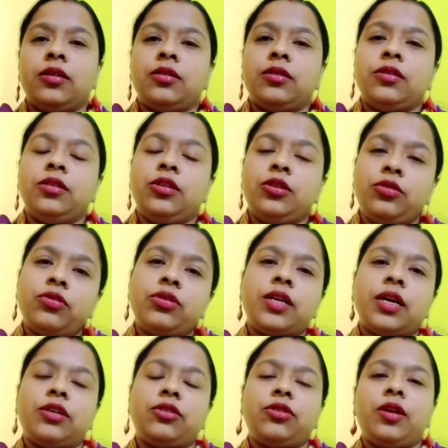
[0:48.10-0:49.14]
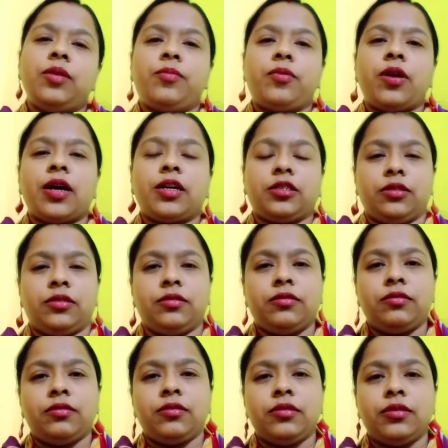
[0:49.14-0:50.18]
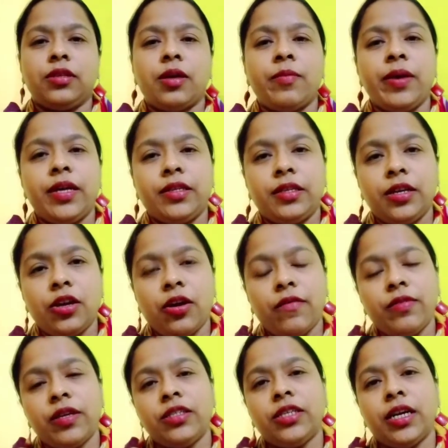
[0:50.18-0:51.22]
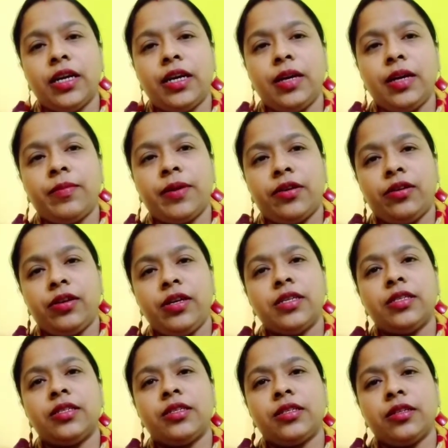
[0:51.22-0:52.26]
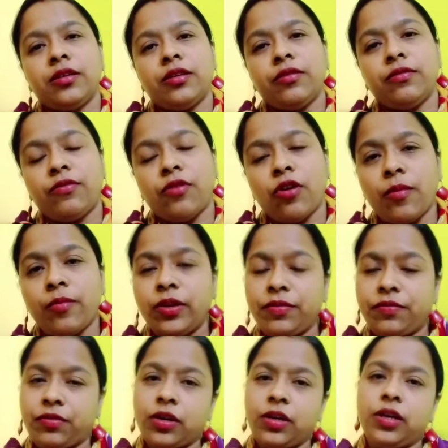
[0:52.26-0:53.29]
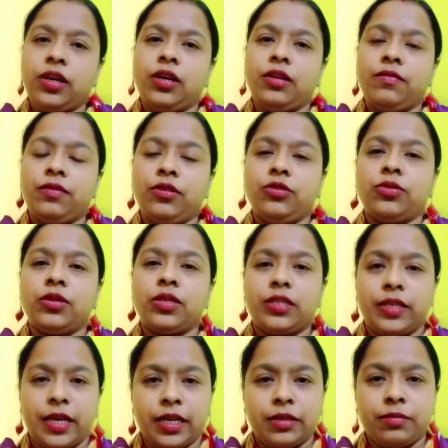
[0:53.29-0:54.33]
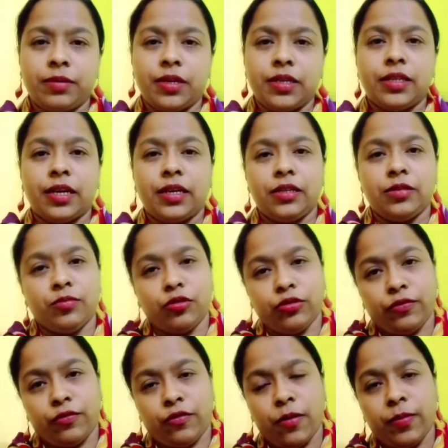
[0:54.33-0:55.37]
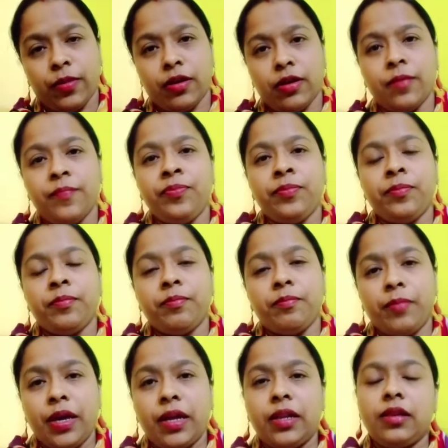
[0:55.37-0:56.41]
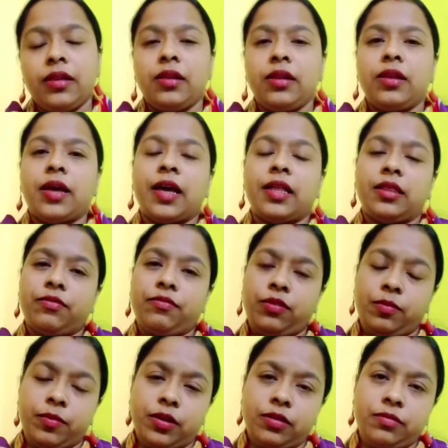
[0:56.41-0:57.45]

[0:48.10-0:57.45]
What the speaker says: Due to sexual reproduction, the mixing of the genetic materials from different individuals takes place, that is both from the male and the female.